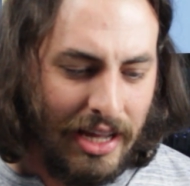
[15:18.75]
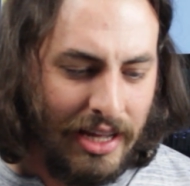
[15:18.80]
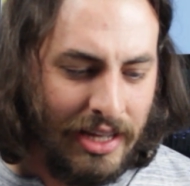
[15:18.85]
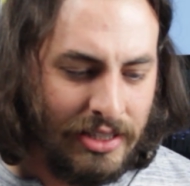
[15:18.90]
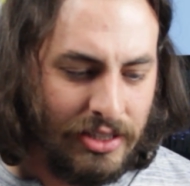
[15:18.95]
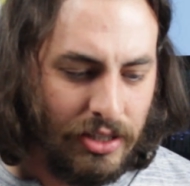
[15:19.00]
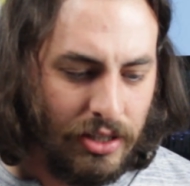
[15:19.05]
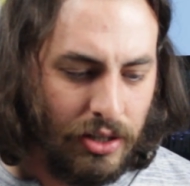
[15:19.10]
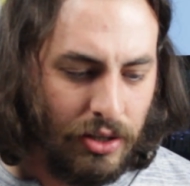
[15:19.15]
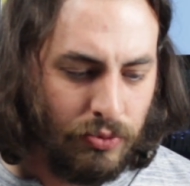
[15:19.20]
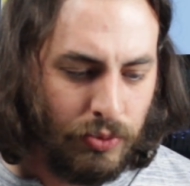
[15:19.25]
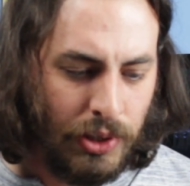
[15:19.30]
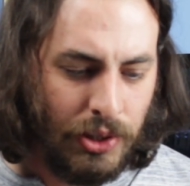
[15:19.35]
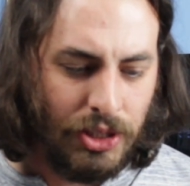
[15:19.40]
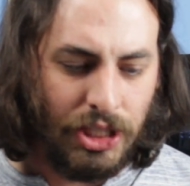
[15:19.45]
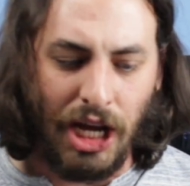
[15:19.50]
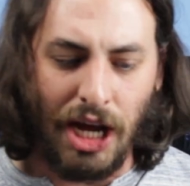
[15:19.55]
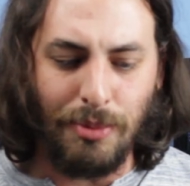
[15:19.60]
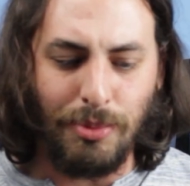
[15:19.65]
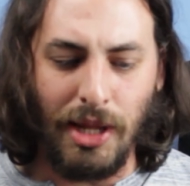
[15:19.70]
It's a
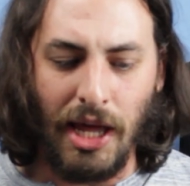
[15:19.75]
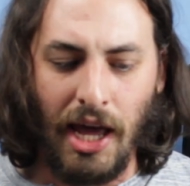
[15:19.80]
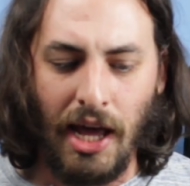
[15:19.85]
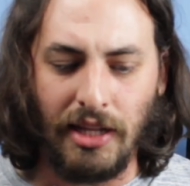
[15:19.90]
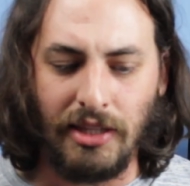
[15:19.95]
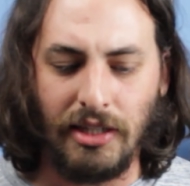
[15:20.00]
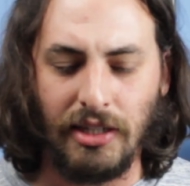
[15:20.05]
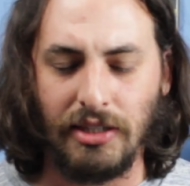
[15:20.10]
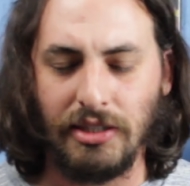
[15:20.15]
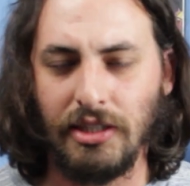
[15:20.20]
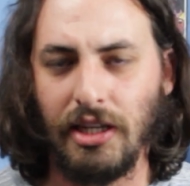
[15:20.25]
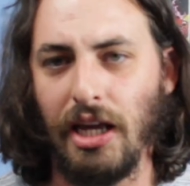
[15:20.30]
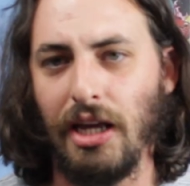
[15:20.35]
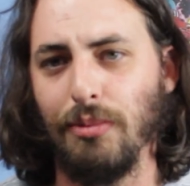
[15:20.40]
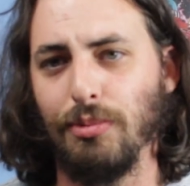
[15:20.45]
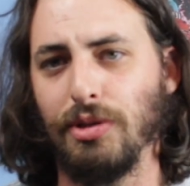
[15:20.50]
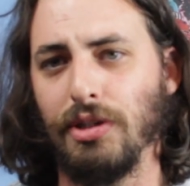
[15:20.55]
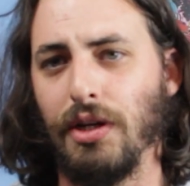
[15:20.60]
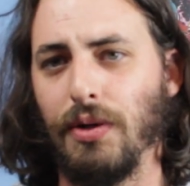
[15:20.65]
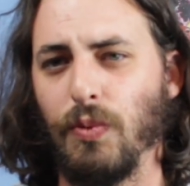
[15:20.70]
real-time tactics
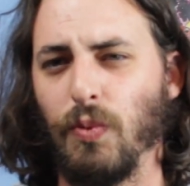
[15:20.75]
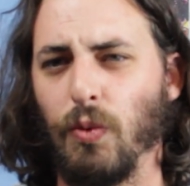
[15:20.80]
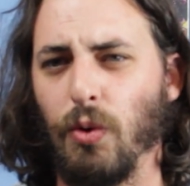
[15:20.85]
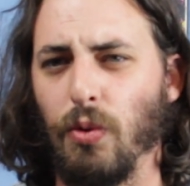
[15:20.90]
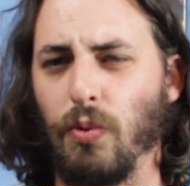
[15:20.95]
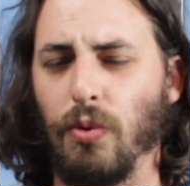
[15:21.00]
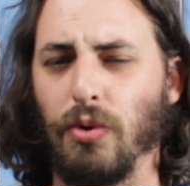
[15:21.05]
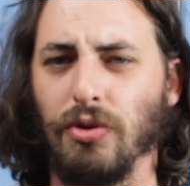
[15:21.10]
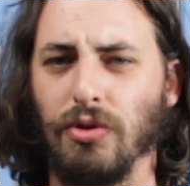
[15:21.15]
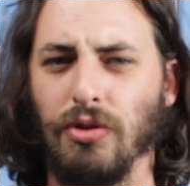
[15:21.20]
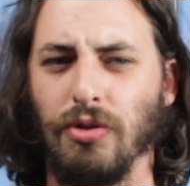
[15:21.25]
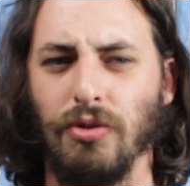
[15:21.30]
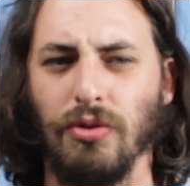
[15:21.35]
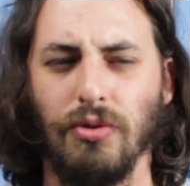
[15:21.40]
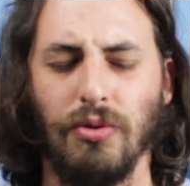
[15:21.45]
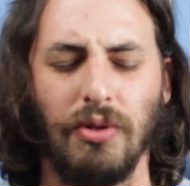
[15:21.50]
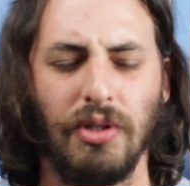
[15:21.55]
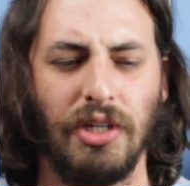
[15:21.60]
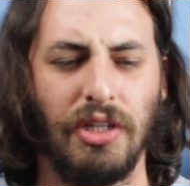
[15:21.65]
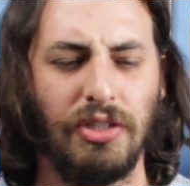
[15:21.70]
game set in World War
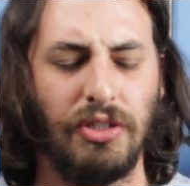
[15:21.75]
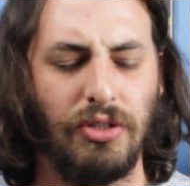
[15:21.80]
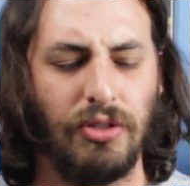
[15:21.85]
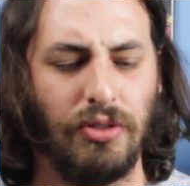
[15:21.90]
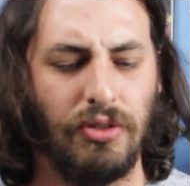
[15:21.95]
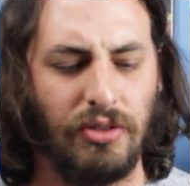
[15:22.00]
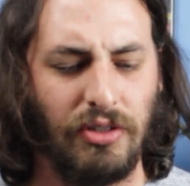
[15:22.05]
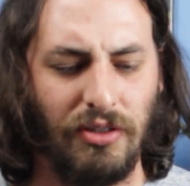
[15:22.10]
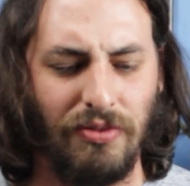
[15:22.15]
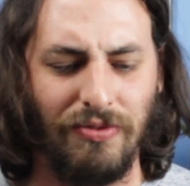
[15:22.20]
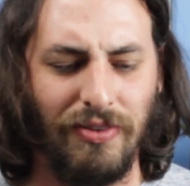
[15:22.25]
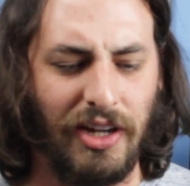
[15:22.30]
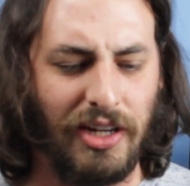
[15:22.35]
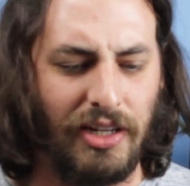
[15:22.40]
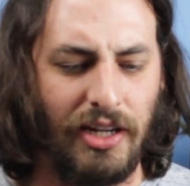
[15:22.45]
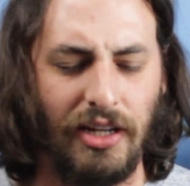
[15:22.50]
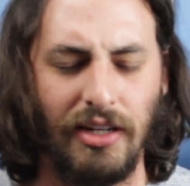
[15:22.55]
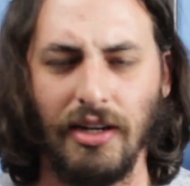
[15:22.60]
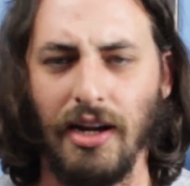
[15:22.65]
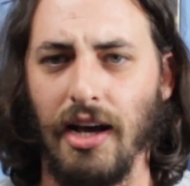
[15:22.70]
II. I guess you're
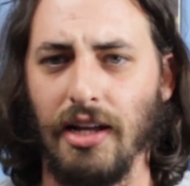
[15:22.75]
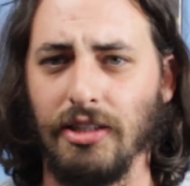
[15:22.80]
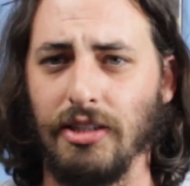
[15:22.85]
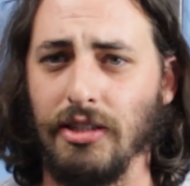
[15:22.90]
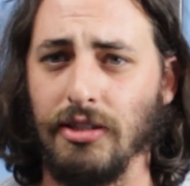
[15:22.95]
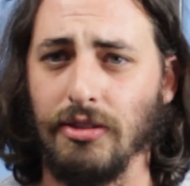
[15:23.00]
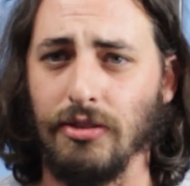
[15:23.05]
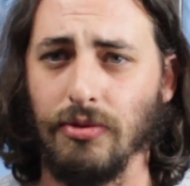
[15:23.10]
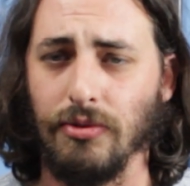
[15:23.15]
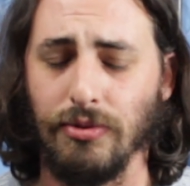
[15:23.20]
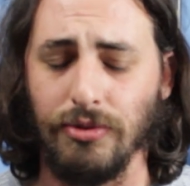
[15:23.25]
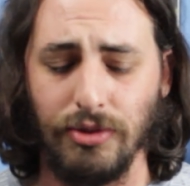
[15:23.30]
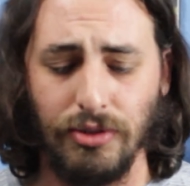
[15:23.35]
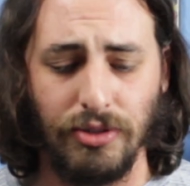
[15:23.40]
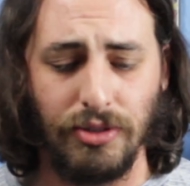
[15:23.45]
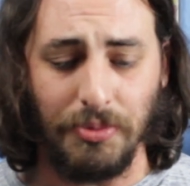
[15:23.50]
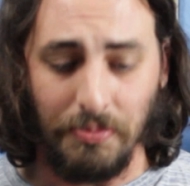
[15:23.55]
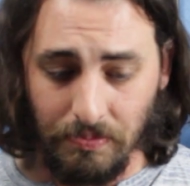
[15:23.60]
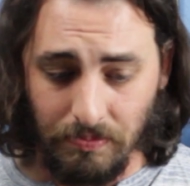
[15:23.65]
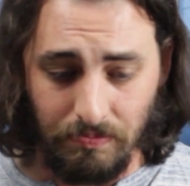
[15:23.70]
defecting Nazi
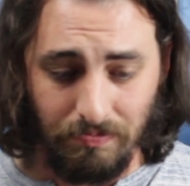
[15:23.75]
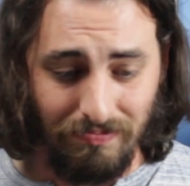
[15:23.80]
soldiers.